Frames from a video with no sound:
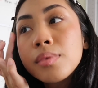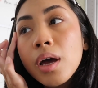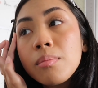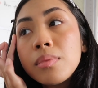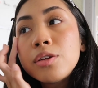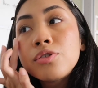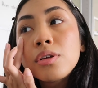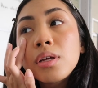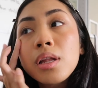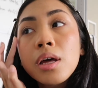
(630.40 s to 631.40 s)
I'm
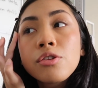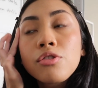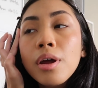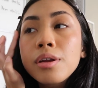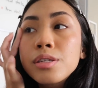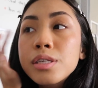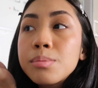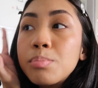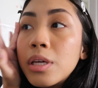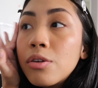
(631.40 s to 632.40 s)
literally like trying to
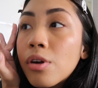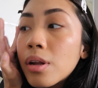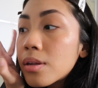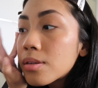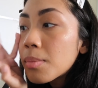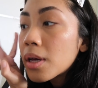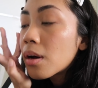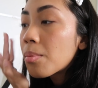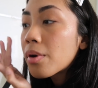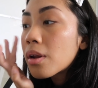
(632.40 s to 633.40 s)
speed run this
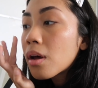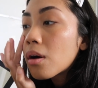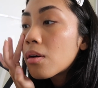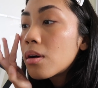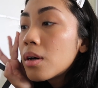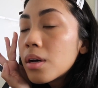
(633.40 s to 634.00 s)
makeup right now